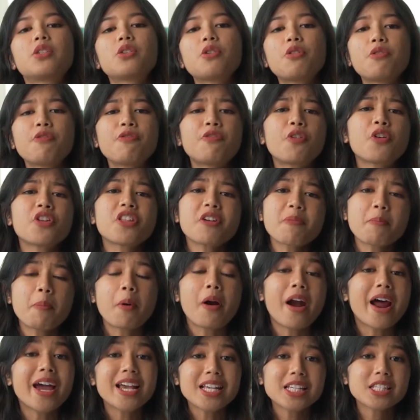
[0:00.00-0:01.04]
So for the
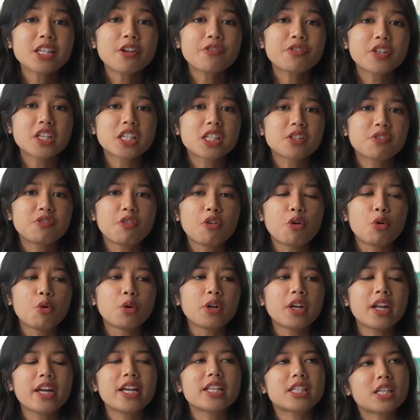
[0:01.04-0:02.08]
price of this
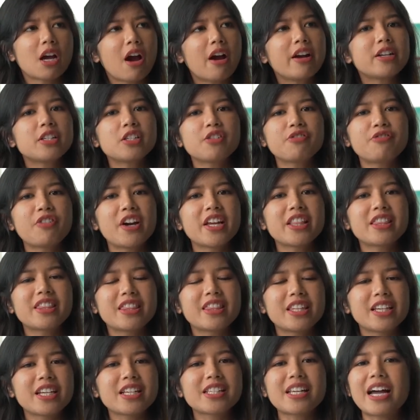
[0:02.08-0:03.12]
phone, it's hard to
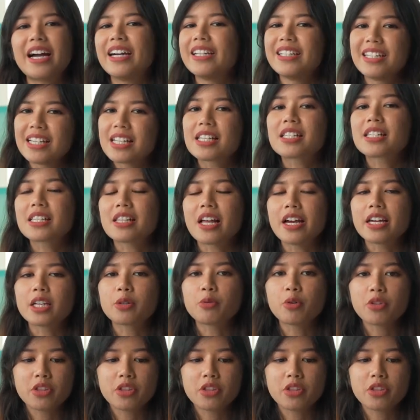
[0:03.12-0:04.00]
find things I dislike